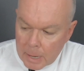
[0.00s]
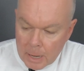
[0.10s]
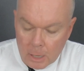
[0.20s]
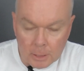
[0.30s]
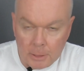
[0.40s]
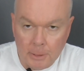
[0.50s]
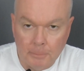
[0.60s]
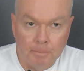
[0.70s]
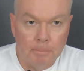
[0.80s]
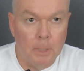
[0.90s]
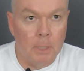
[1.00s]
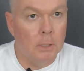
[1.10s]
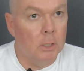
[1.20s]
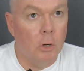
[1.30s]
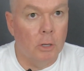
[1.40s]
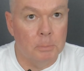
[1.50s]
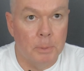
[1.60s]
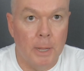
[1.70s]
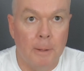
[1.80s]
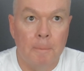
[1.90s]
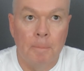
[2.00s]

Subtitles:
Oh, that's a nice beer.